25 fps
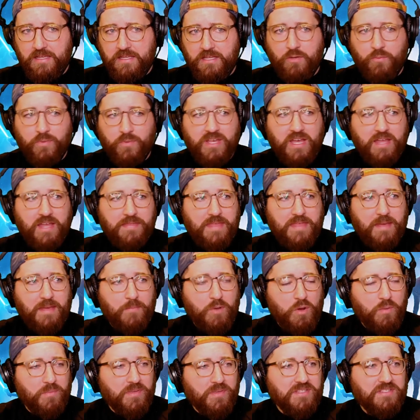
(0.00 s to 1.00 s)
got that
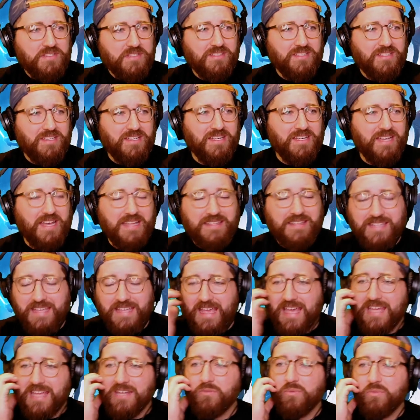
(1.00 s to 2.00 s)
moment at the
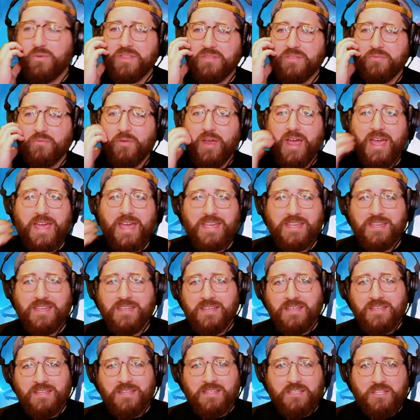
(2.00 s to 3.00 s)
end with Rey,
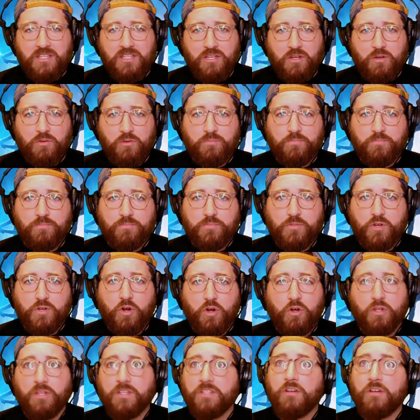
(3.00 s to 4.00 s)

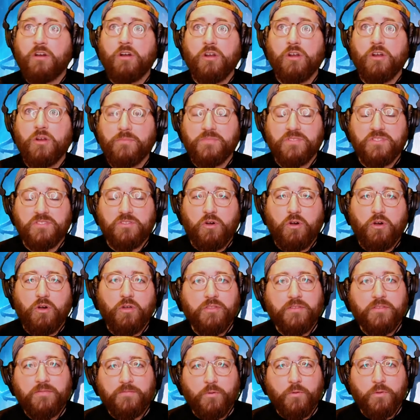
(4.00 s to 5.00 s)
calling to arms to all
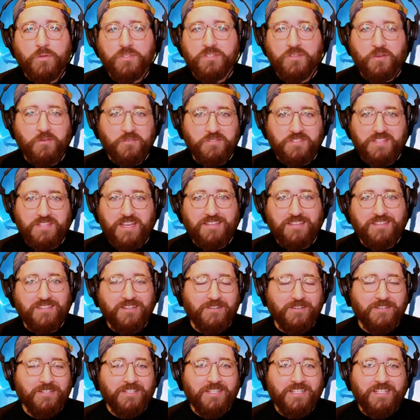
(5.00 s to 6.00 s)
the Force ghosts out
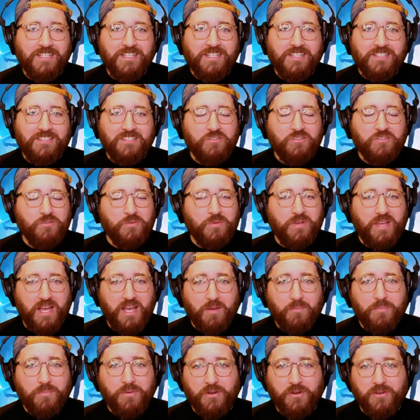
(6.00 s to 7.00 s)
there to
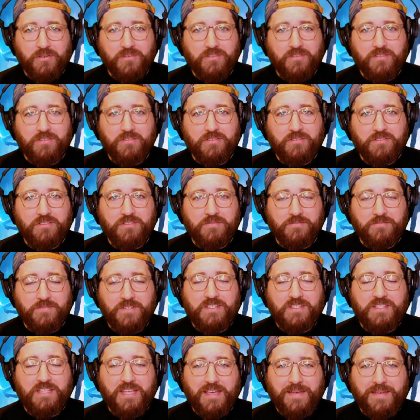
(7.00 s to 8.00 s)
help her
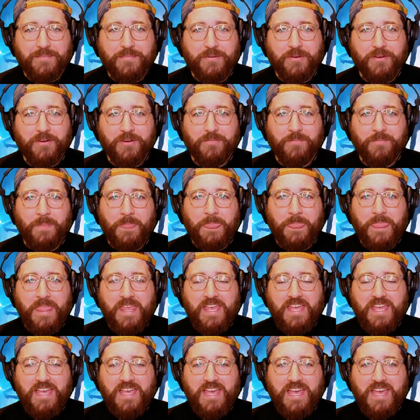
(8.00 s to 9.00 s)
defeat the Emperor.
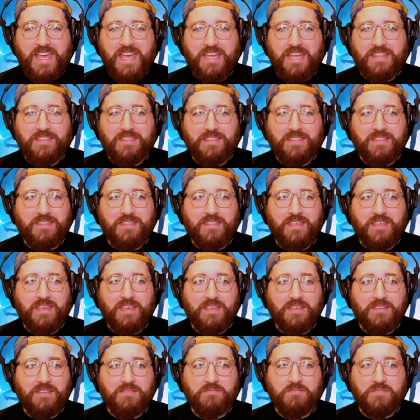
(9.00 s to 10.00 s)
And
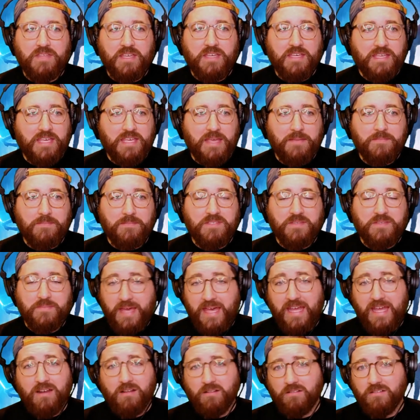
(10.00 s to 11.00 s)
they came to
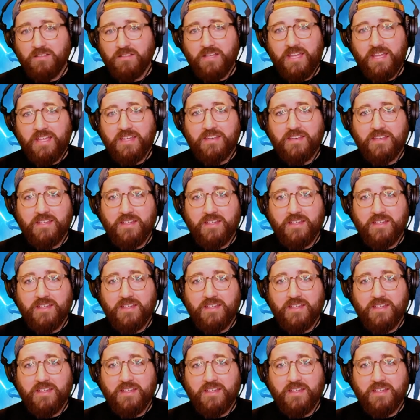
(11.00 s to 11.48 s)
battle. And